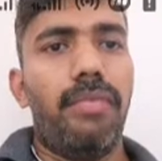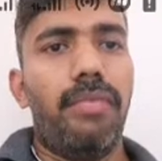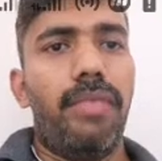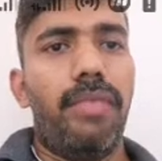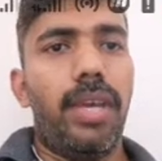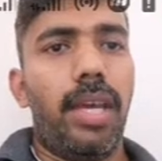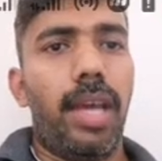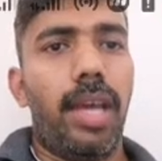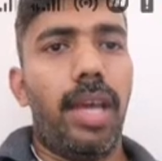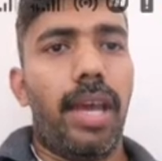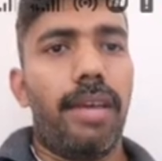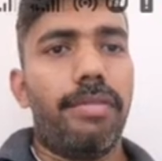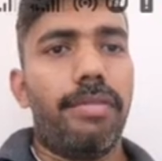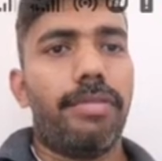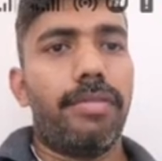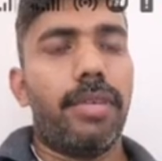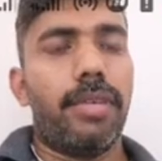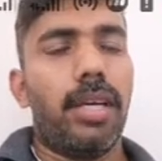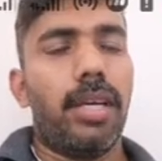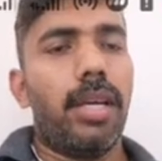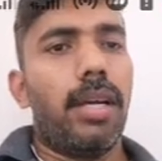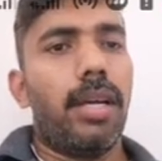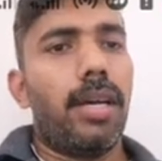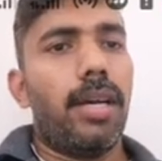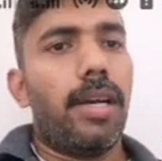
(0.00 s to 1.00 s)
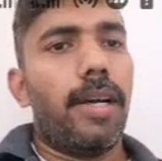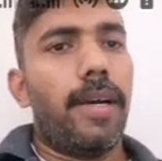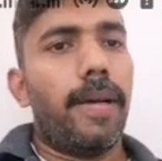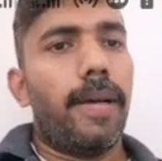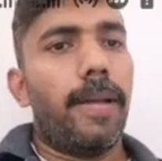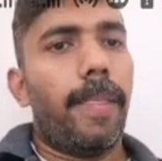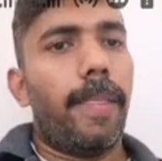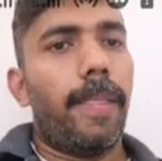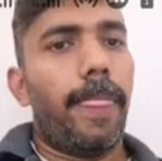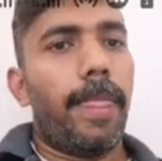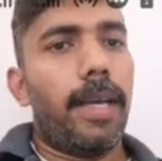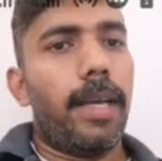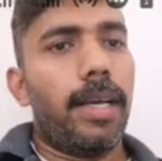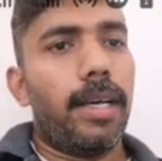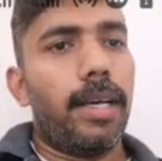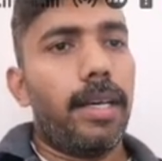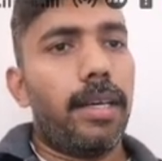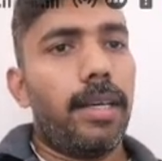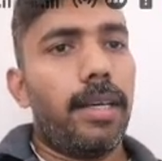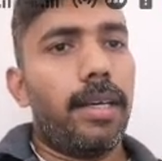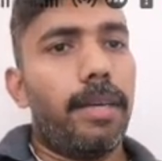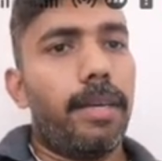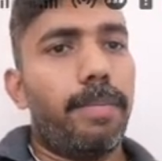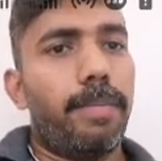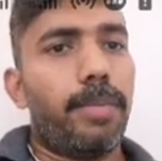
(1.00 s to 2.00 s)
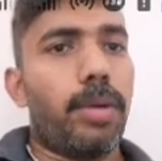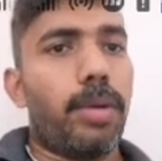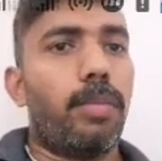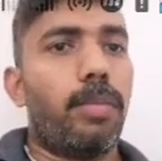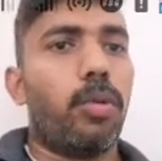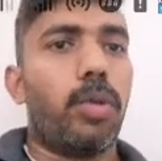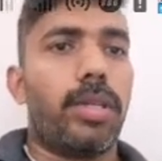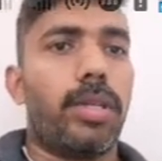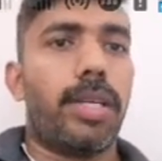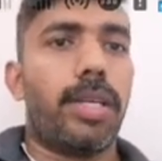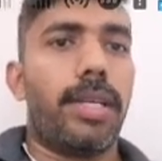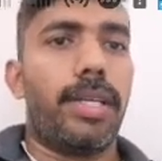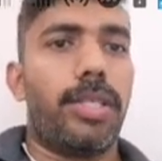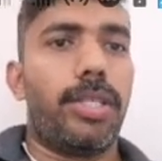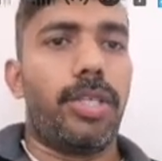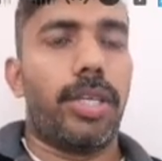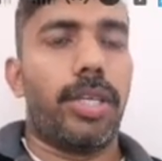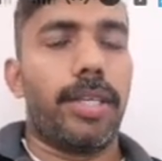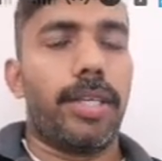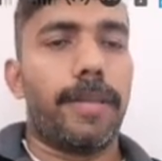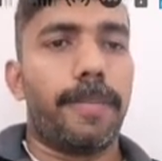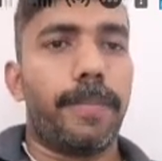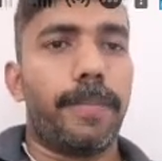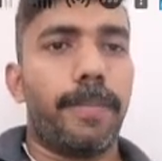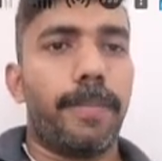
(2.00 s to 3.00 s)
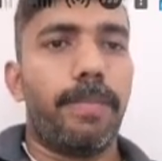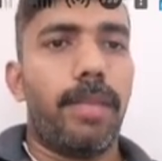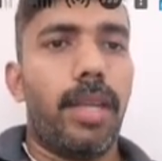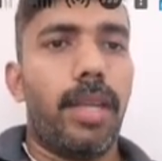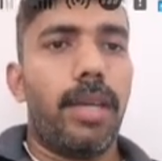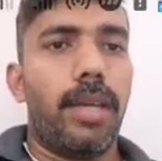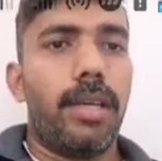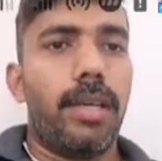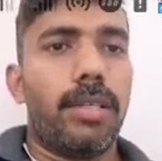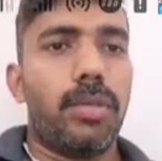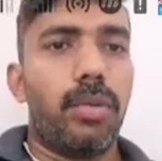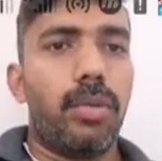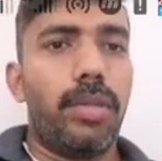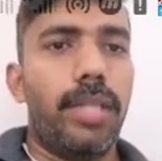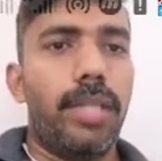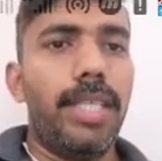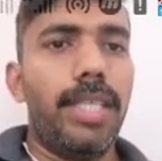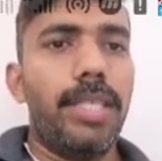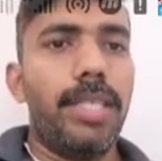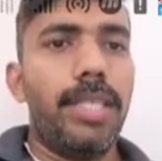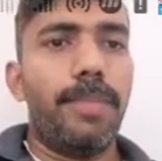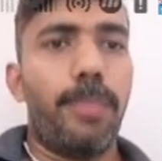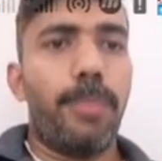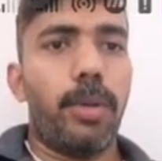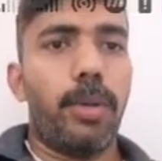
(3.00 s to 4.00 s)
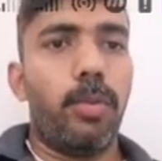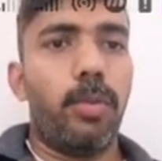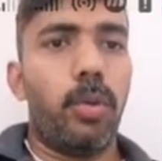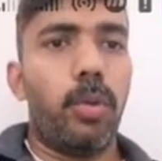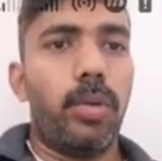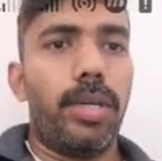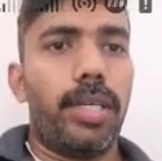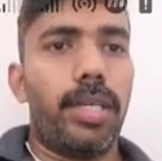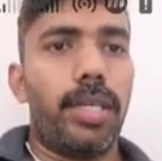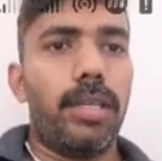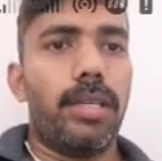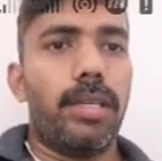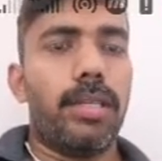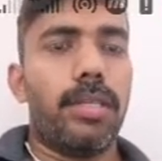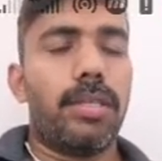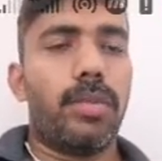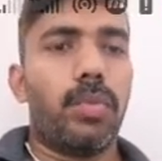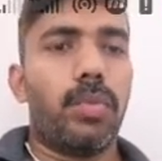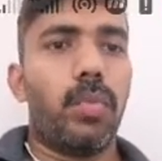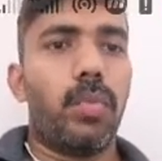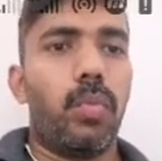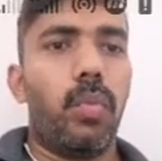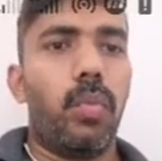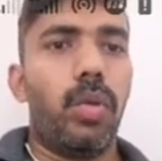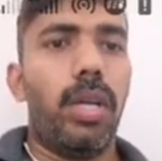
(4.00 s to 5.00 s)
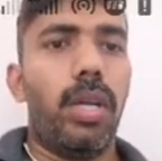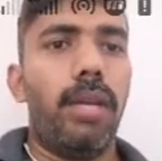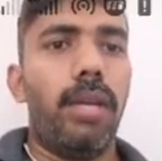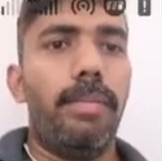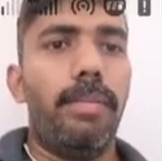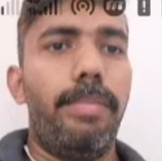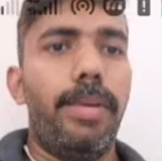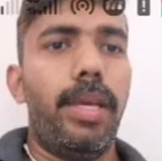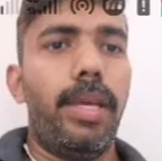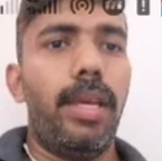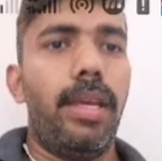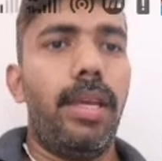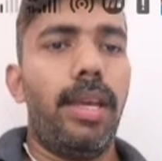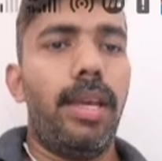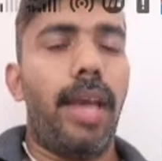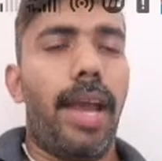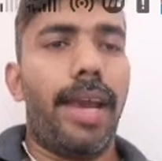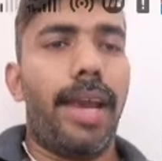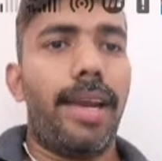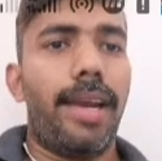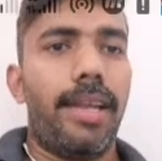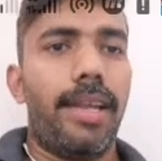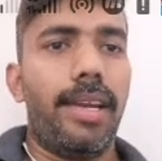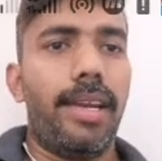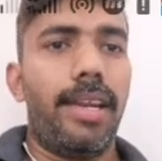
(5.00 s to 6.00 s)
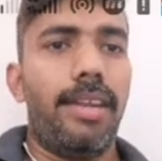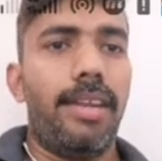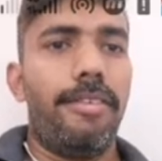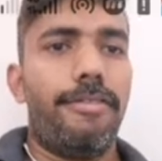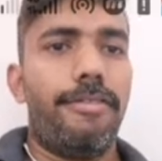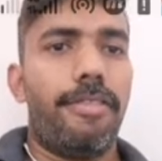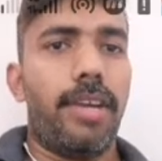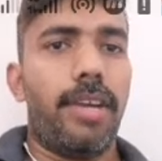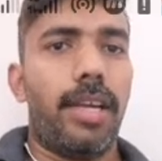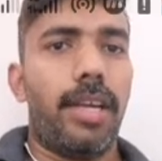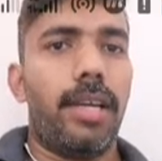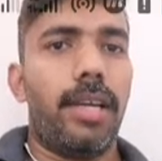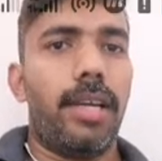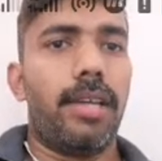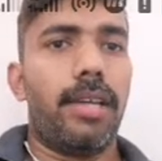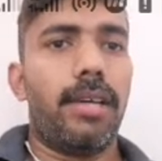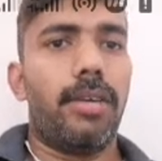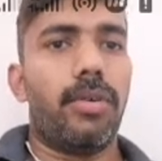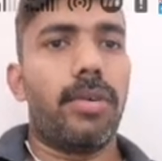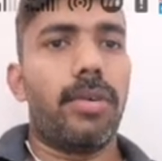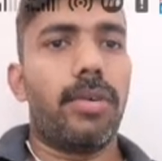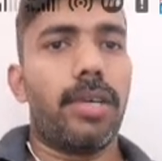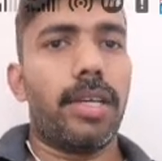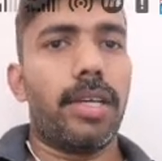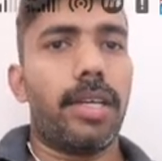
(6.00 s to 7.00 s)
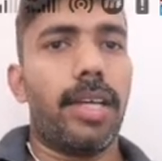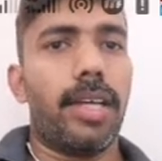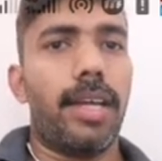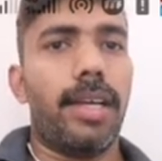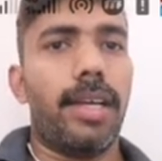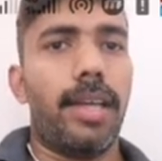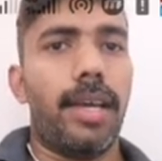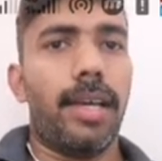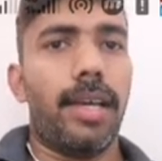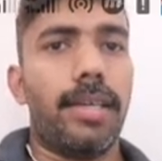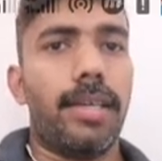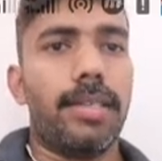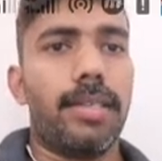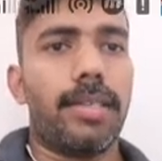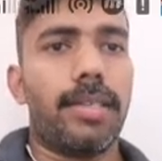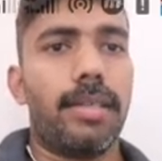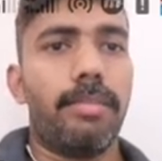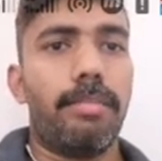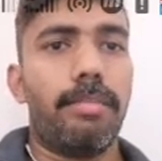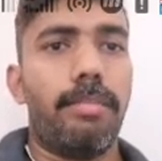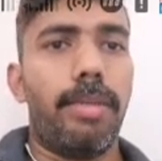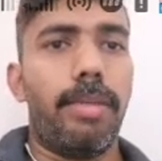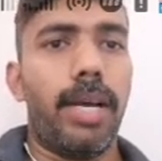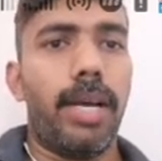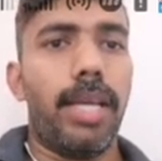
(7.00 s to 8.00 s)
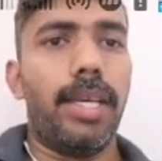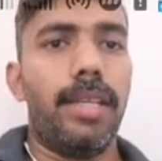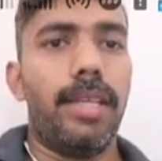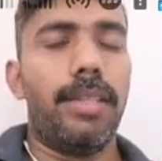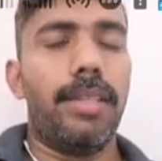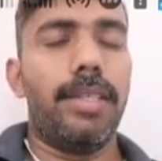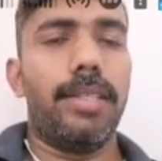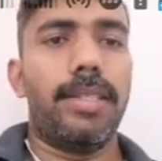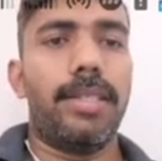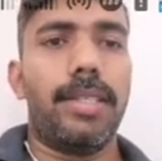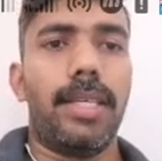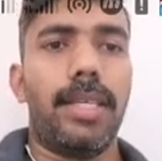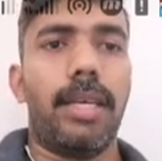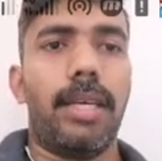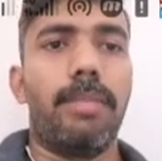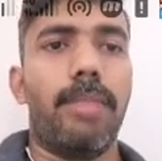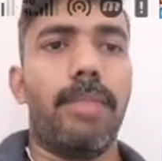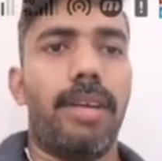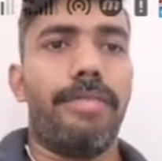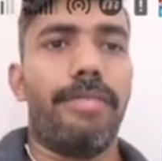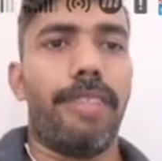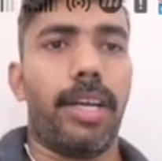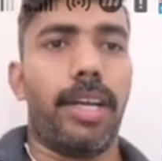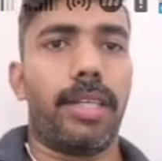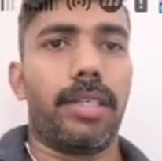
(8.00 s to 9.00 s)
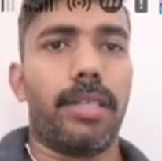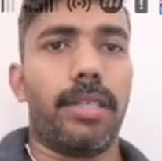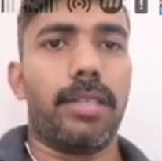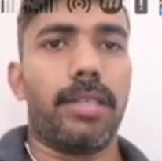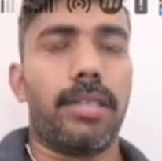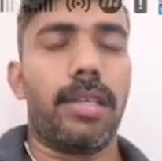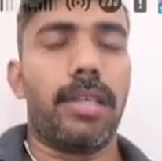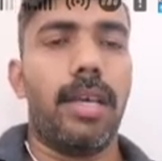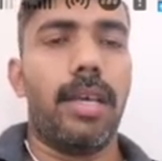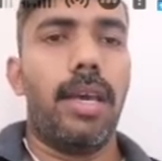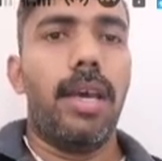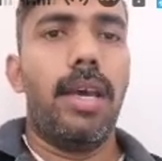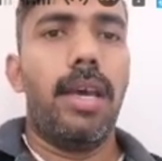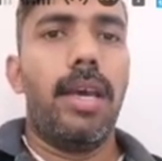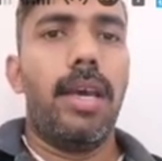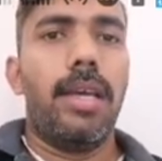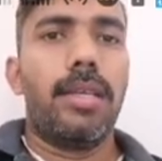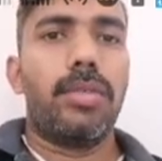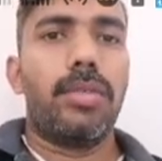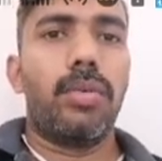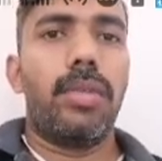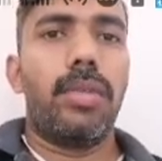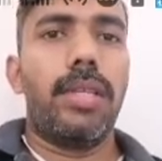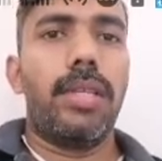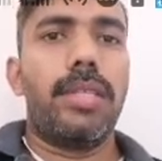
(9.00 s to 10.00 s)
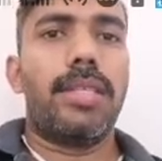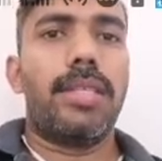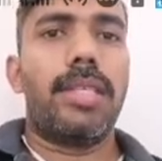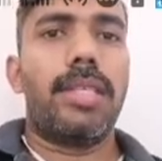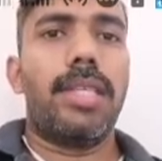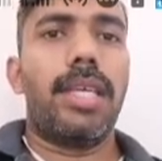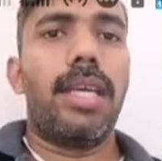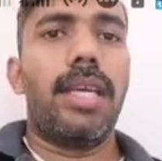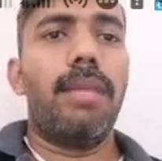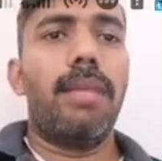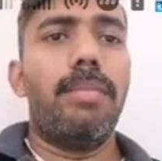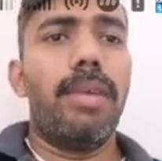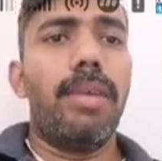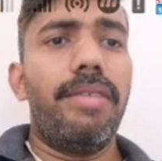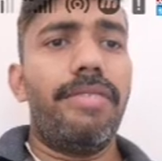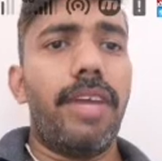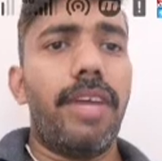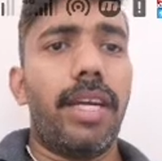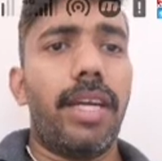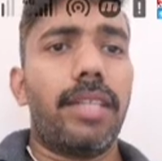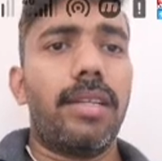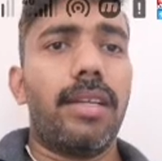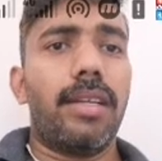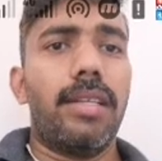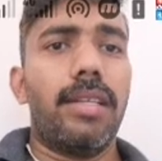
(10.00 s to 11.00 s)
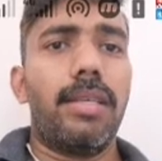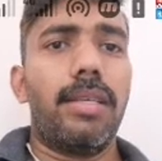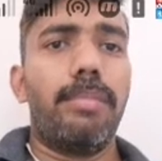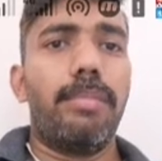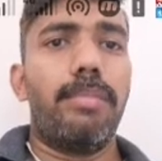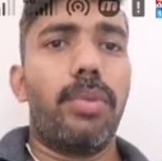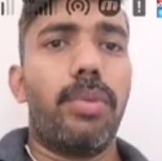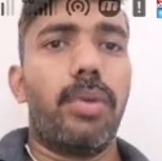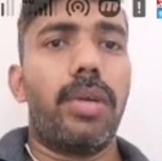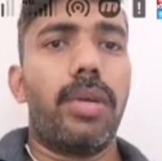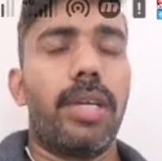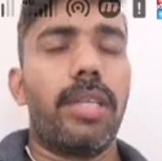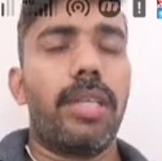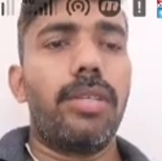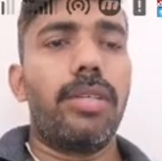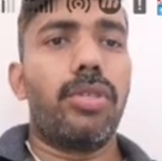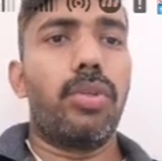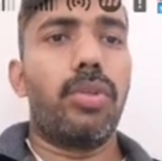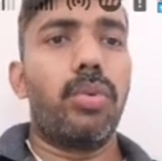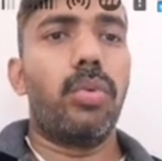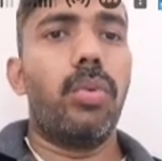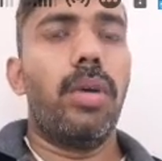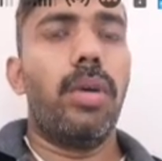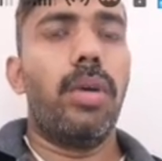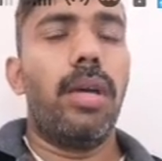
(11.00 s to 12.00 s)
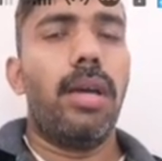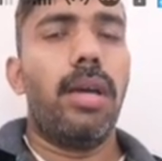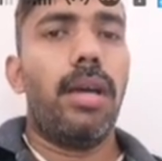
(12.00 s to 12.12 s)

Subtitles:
we have a promoter region. So these promoters will be identified or recognized by the sigma factors. So the sigma factor is important to